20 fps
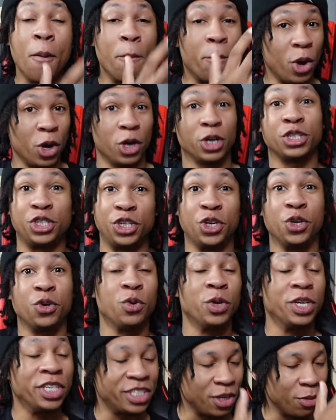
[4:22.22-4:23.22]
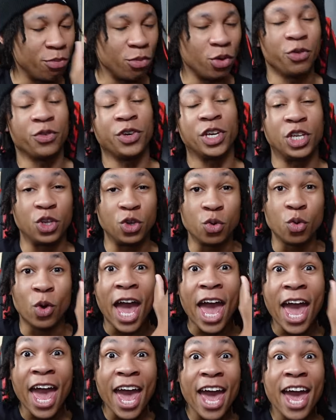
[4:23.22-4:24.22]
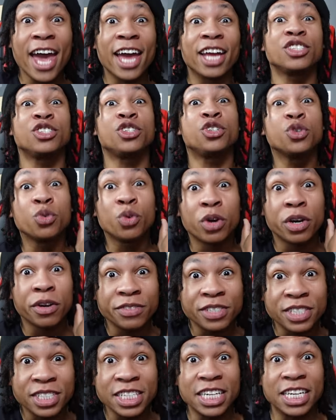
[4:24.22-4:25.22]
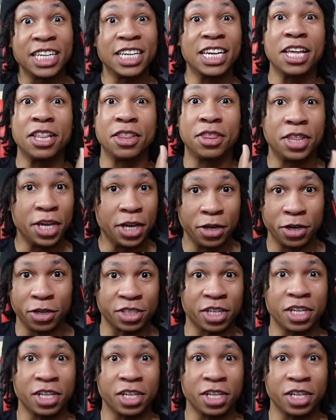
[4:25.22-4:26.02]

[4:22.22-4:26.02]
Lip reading: Part 2 is a movie you had to have seen in theaters.